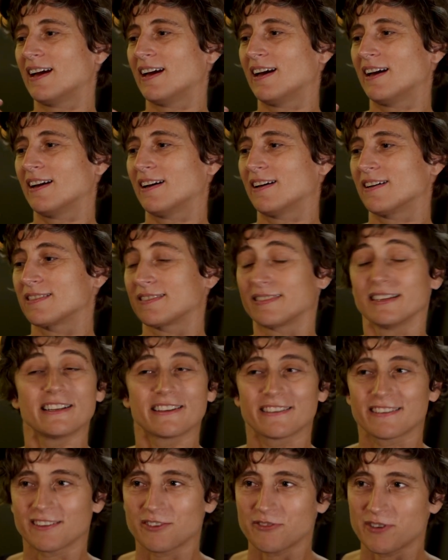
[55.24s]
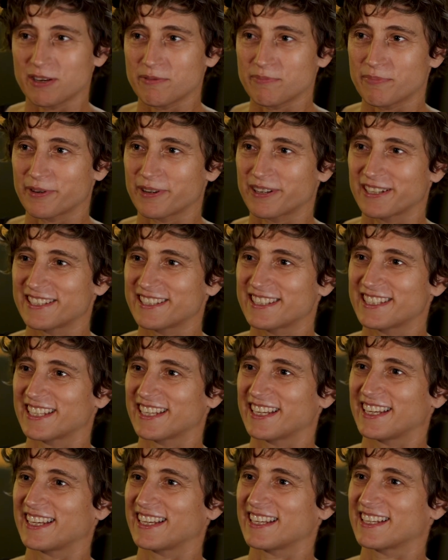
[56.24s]
silkscreen
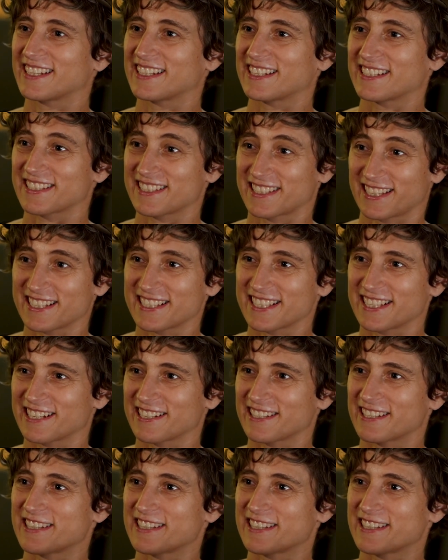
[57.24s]
printing, things like